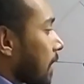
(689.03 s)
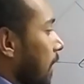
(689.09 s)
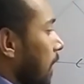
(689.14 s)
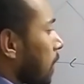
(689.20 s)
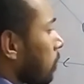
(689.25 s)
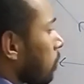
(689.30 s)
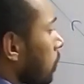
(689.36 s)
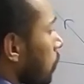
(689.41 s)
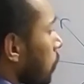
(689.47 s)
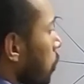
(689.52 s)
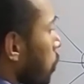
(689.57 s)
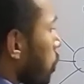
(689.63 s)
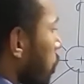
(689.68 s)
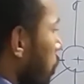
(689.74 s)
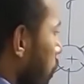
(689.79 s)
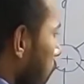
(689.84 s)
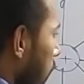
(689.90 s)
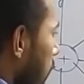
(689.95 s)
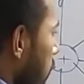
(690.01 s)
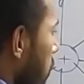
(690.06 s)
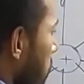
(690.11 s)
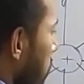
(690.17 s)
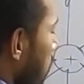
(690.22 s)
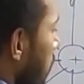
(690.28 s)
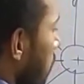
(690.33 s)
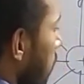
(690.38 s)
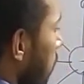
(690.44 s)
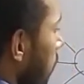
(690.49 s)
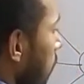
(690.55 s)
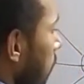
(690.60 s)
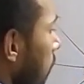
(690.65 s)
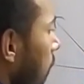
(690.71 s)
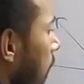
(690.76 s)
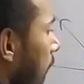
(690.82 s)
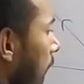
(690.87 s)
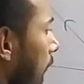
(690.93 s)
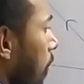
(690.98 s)
some charged
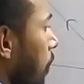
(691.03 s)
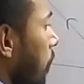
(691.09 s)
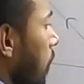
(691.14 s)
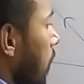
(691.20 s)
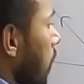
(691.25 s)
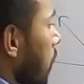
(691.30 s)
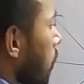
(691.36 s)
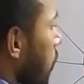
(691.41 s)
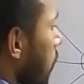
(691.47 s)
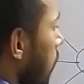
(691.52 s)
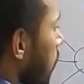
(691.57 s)
particle having a